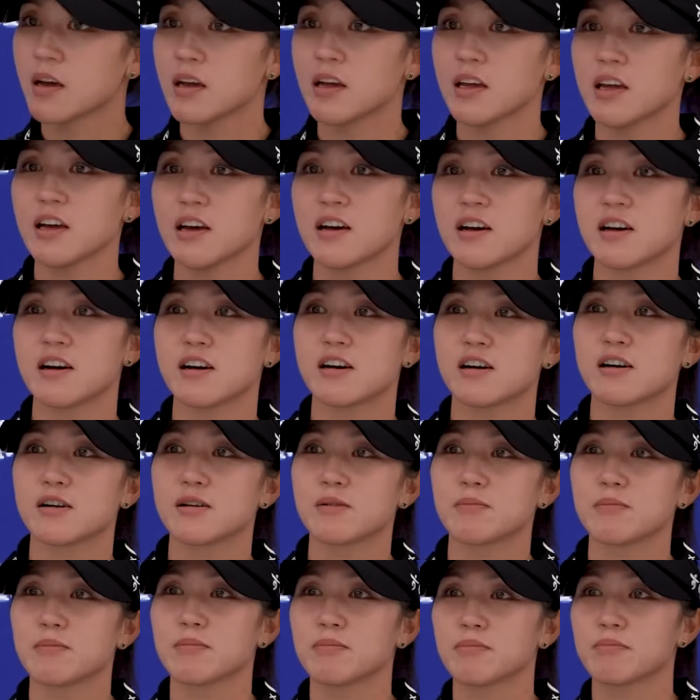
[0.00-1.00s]

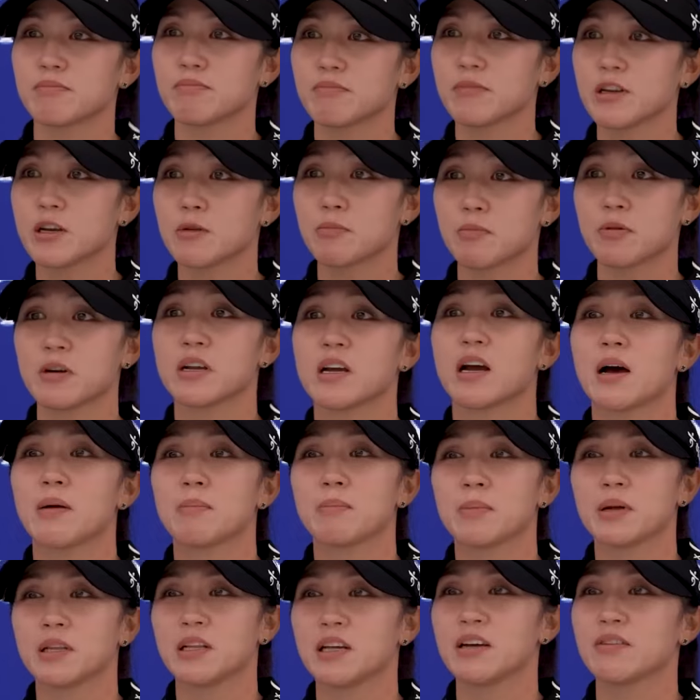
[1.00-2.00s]
Yeah, you know, pretty
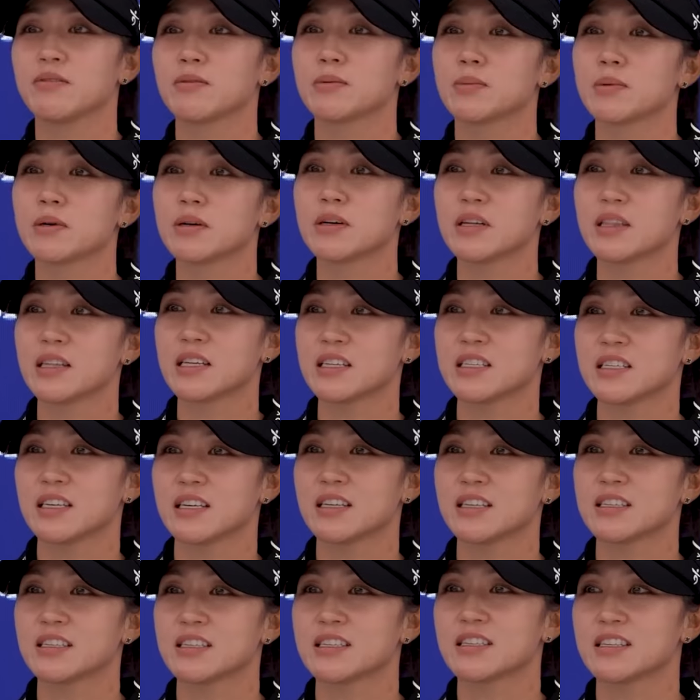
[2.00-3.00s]
unbelievable in the
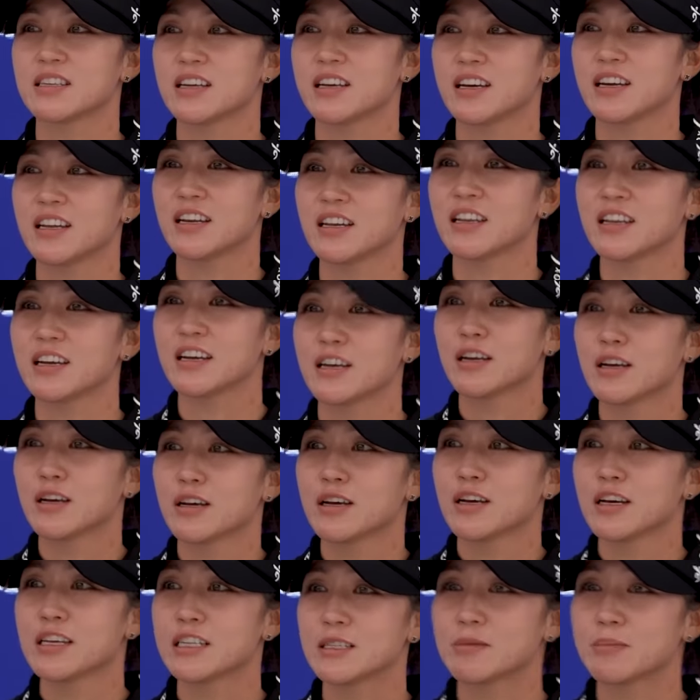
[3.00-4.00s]
sense that
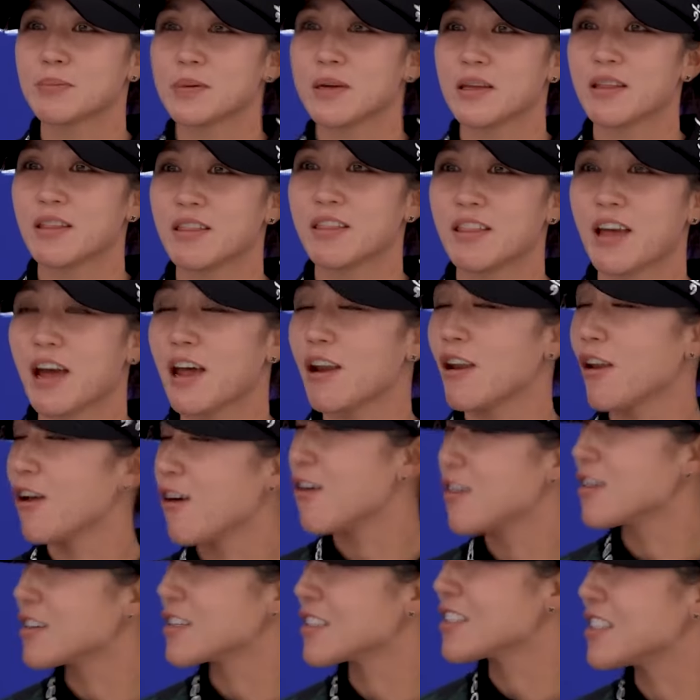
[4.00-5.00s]
it's been that
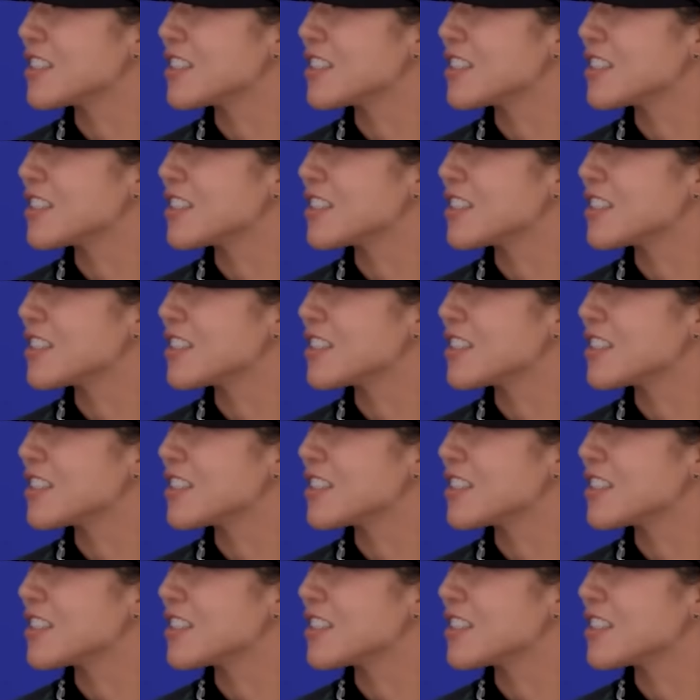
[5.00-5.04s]
long